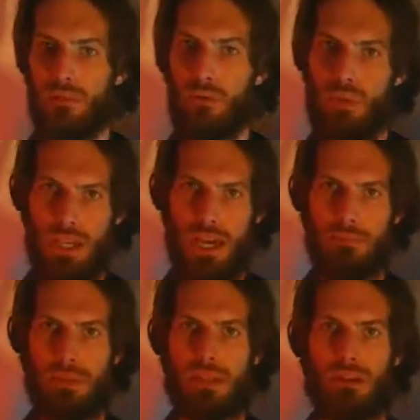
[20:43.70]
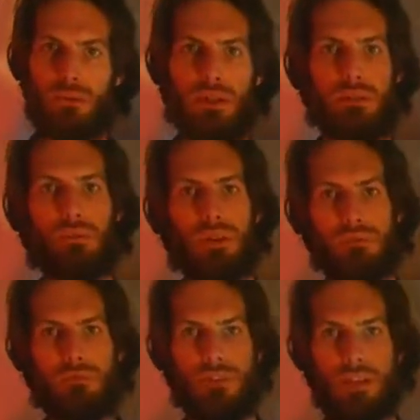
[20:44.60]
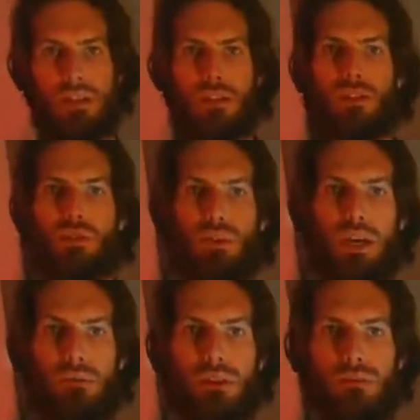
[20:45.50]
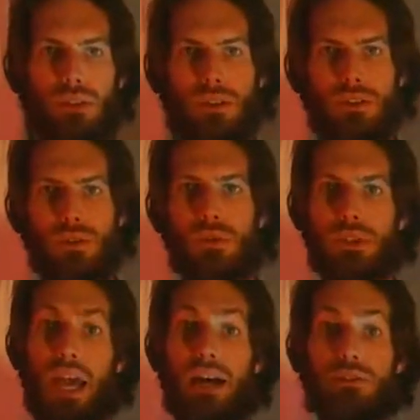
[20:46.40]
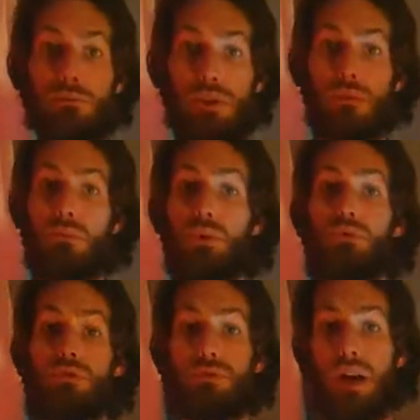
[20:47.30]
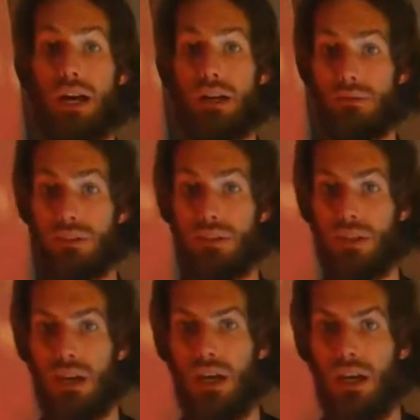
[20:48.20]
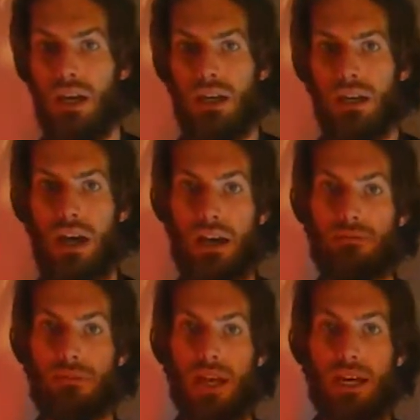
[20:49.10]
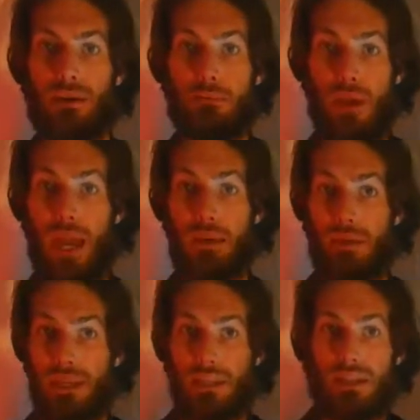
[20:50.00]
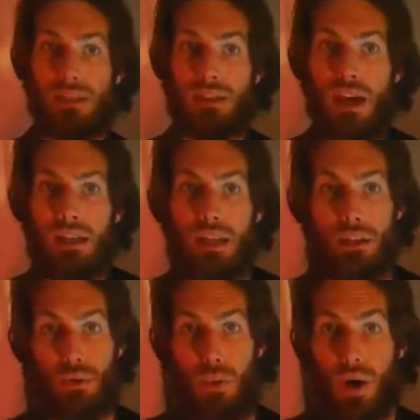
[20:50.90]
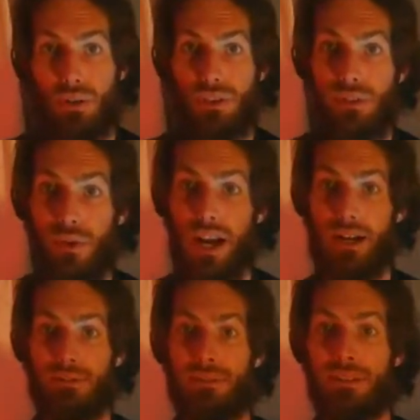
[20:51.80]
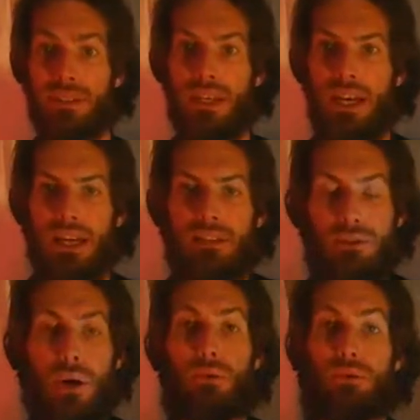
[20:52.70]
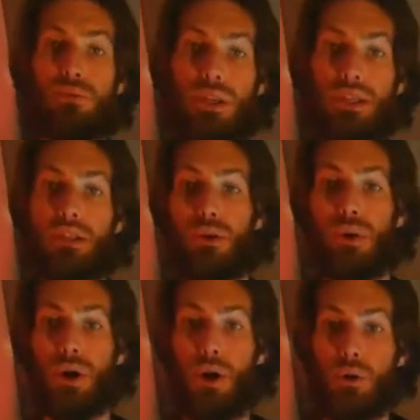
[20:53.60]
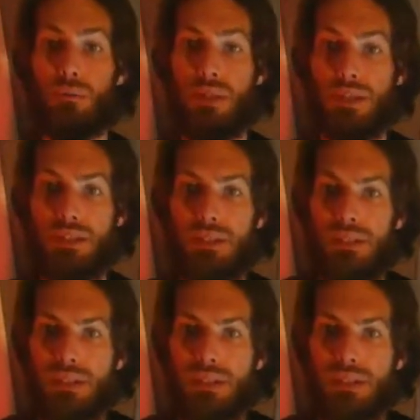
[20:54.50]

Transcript: What's happening? What feeling do you get whenever you hear those sounds being moved around? Kind of like maybe like you're wandering around and you don't really know where home is.